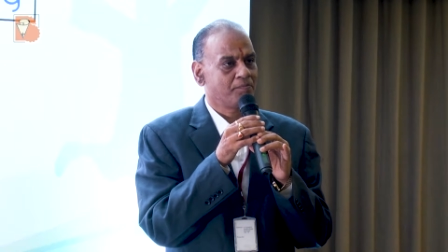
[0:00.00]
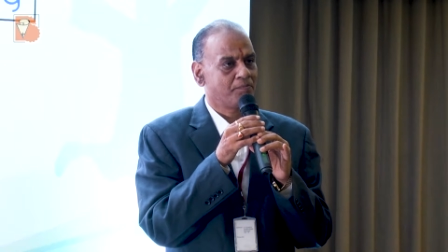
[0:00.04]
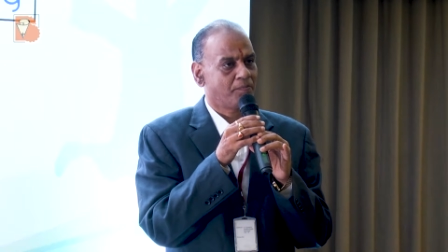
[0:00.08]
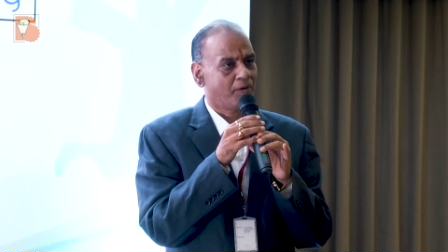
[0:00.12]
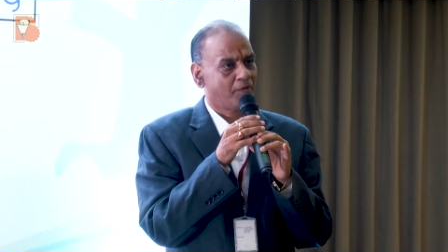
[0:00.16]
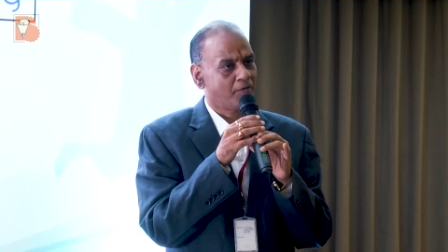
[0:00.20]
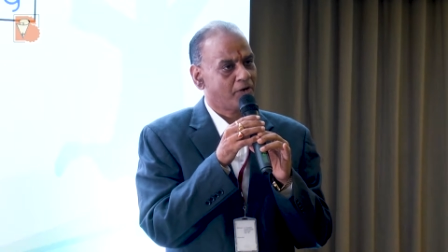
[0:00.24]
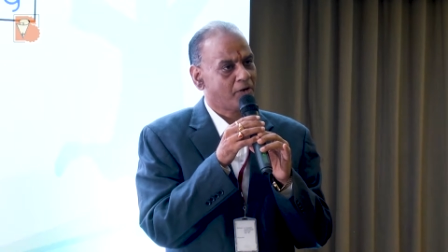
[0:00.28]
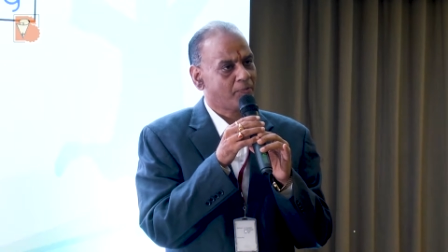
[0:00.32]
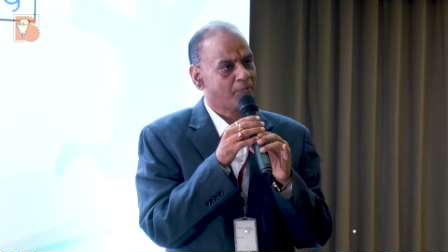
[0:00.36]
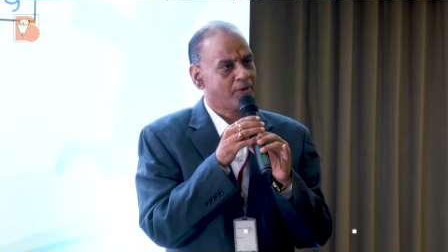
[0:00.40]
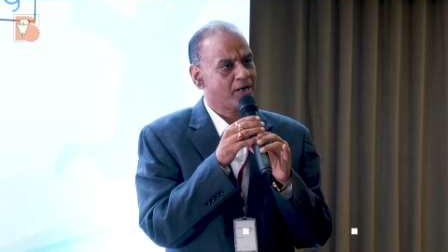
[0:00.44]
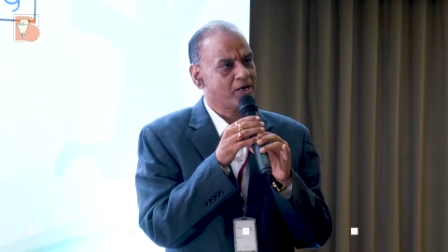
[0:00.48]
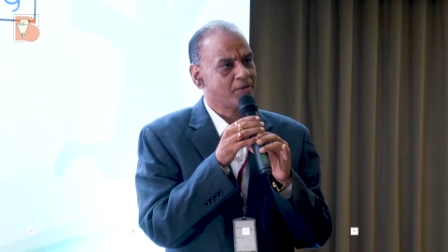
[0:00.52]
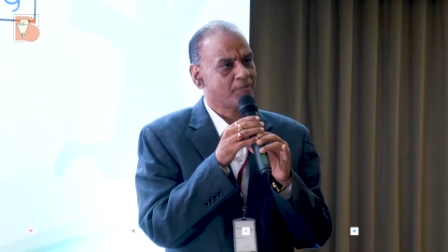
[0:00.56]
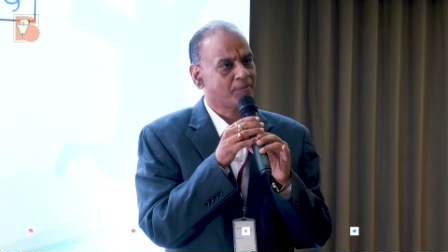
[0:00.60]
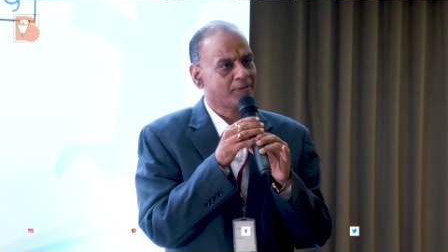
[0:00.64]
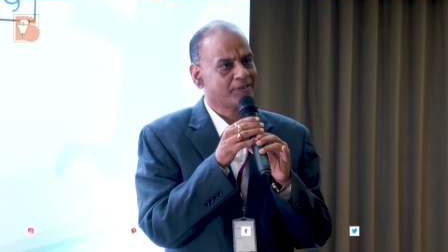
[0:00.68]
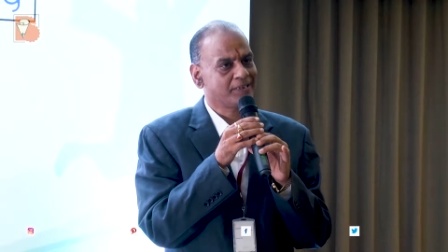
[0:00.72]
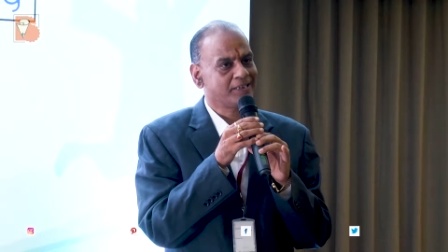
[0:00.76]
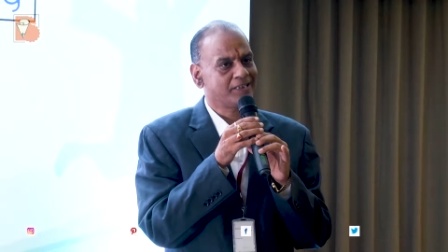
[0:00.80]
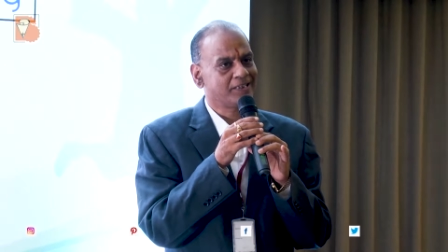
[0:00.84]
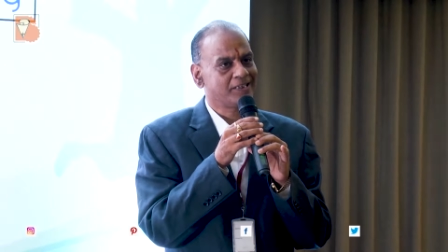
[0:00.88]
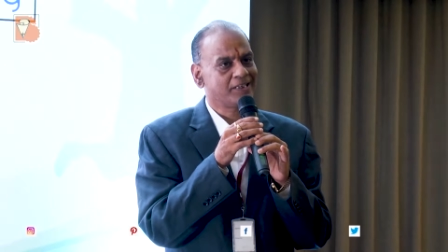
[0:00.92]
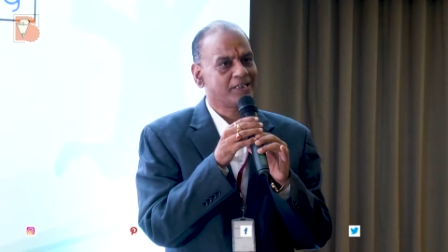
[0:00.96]
PowerPoint
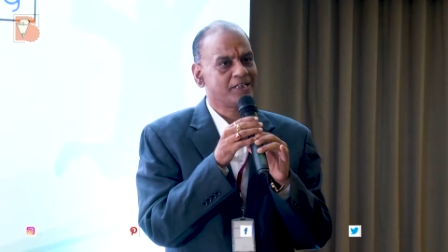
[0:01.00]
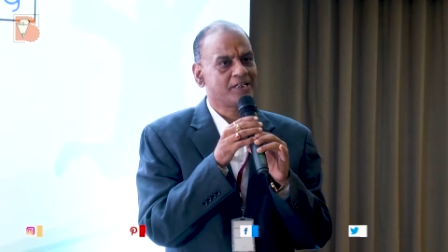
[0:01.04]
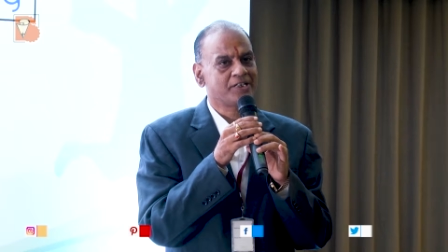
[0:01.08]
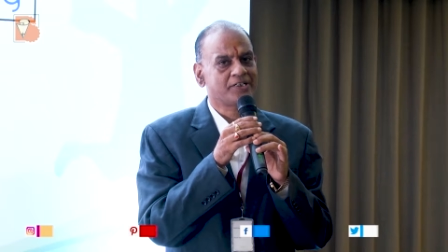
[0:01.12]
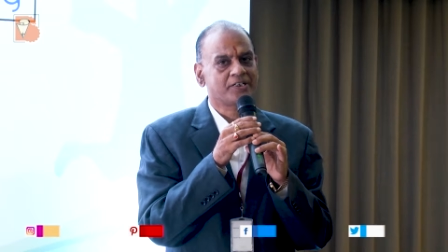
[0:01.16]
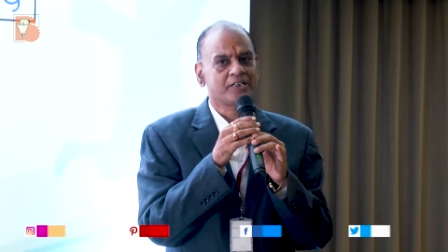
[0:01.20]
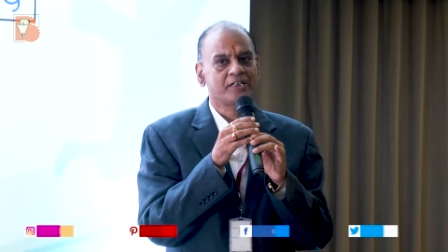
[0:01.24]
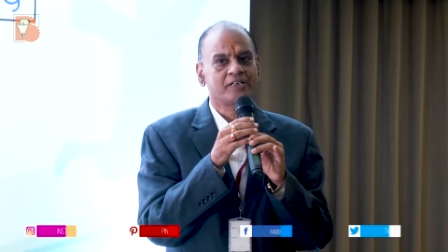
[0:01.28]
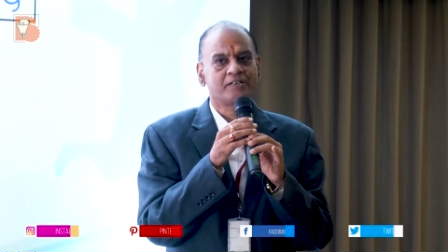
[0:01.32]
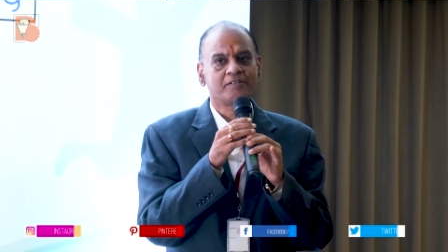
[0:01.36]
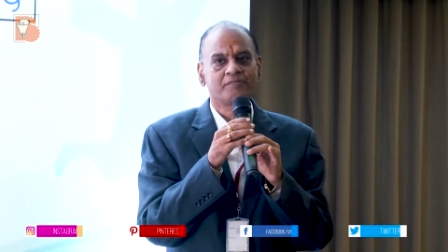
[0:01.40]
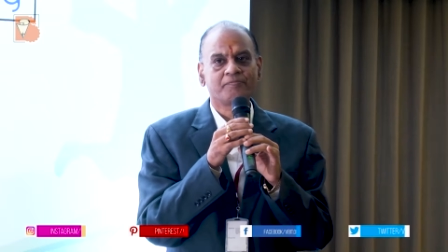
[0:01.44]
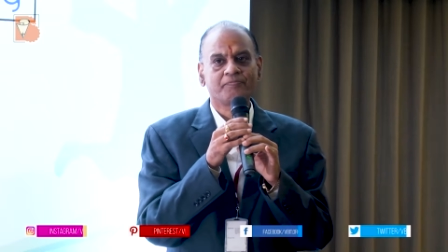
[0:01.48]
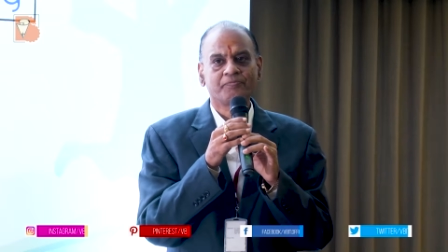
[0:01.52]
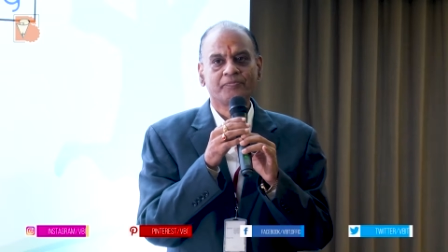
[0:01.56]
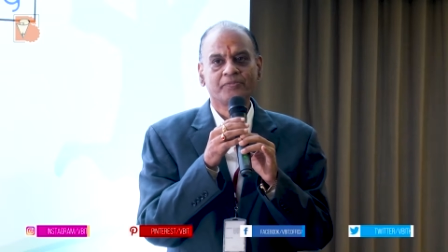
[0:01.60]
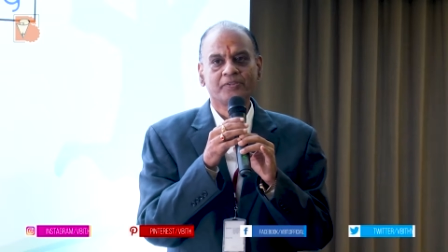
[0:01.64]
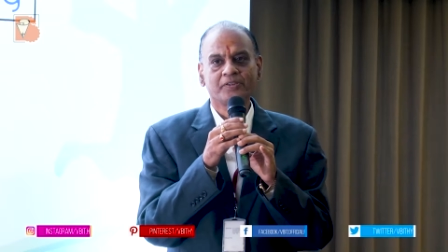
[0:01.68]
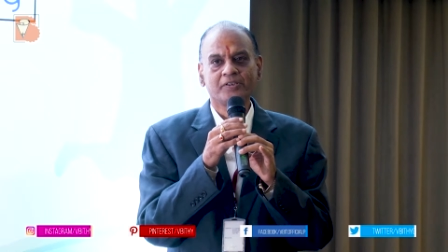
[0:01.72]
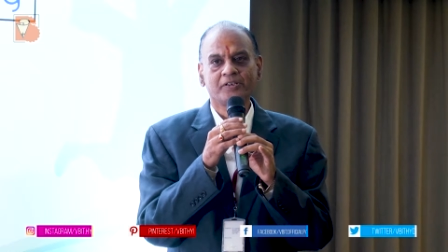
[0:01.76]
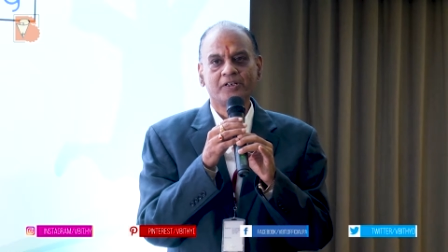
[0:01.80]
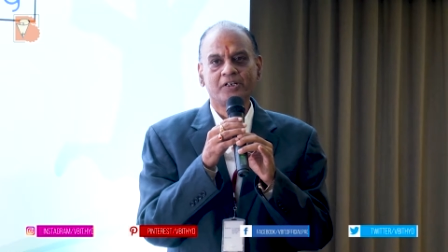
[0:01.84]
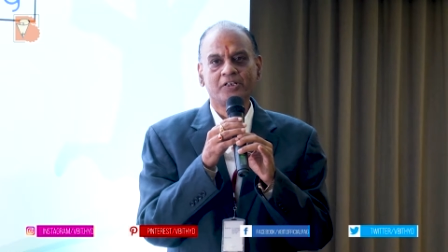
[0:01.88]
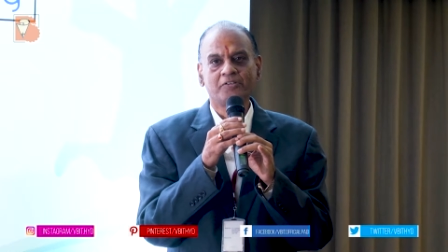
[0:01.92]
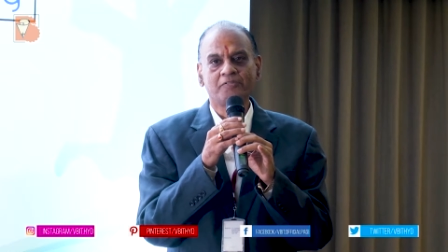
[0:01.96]
presentation
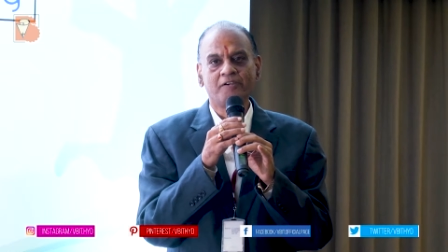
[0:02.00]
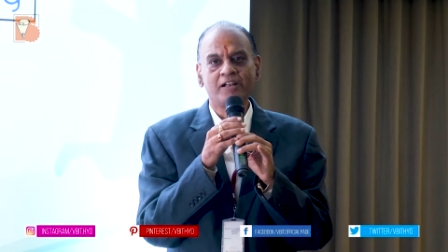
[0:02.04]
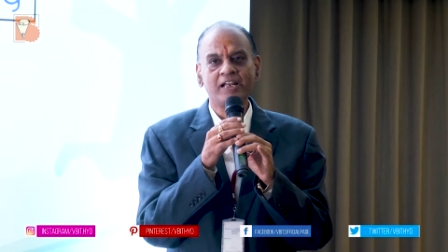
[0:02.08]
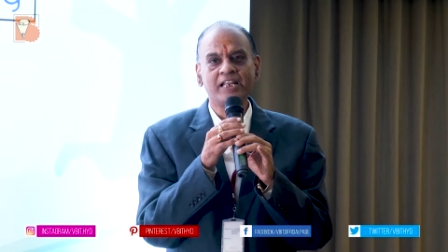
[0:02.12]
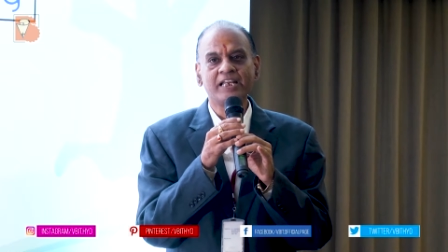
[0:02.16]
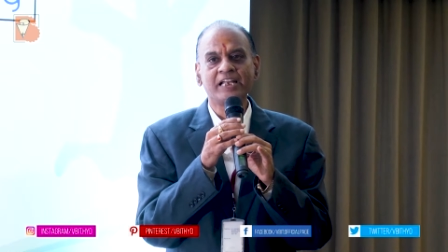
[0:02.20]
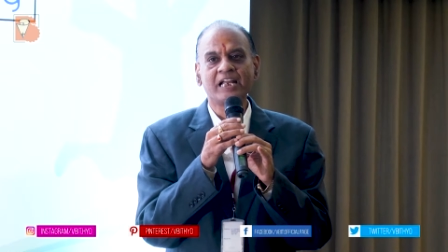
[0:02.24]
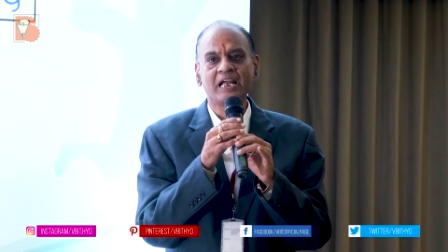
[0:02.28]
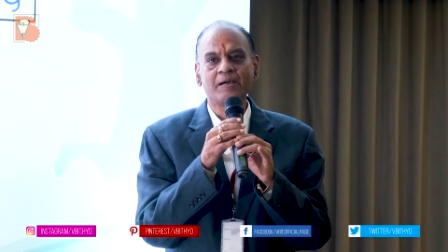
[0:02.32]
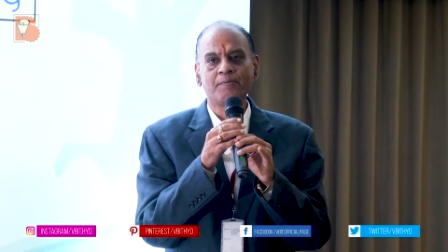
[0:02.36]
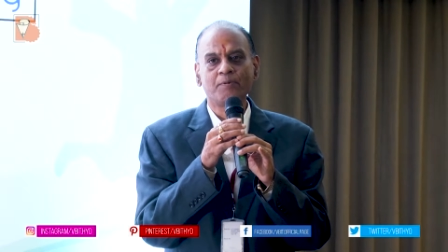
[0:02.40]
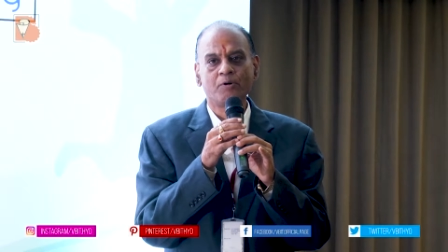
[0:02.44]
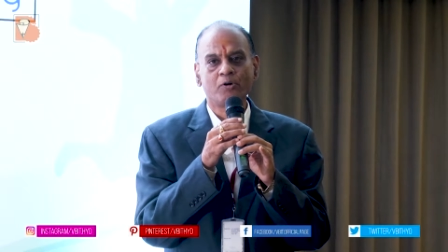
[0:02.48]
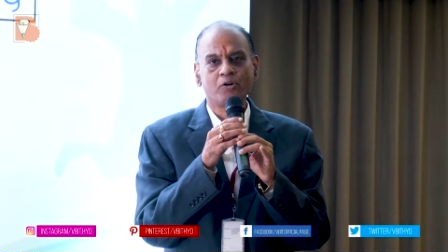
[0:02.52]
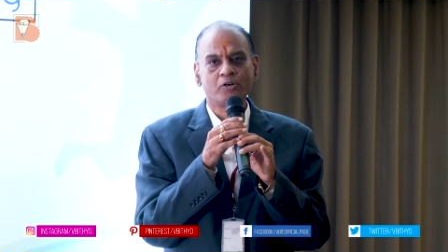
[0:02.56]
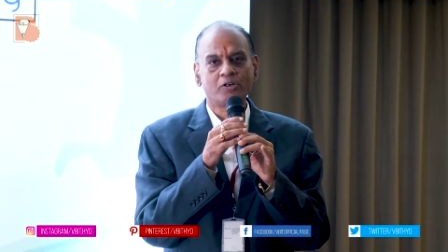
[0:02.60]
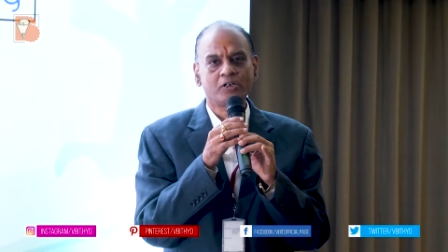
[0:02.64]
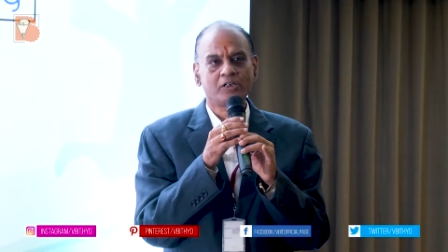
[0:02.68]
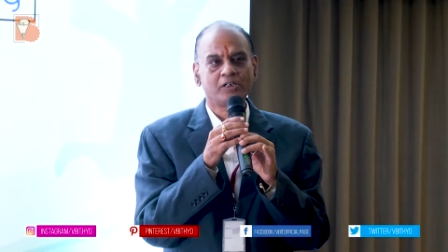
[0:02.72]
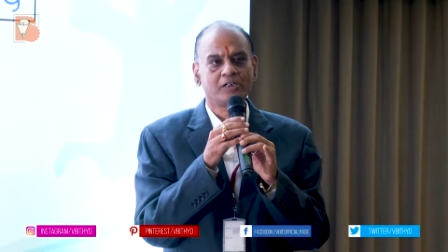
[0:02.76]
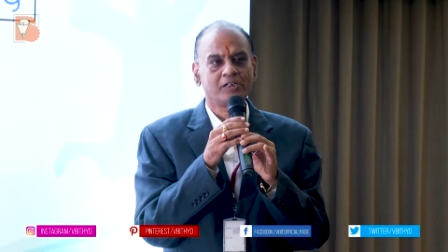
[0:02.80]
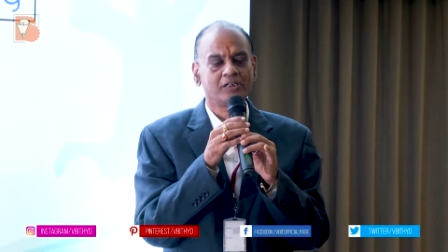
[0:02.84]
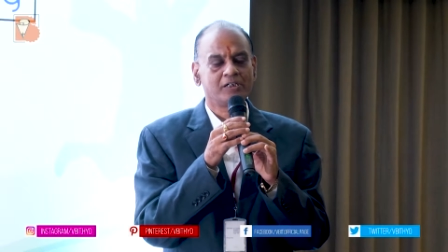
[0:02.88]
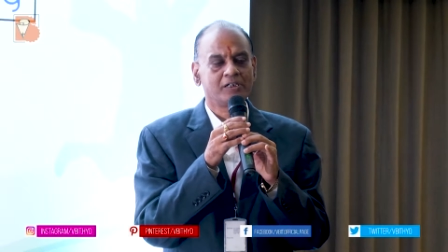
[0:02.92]
dwelling about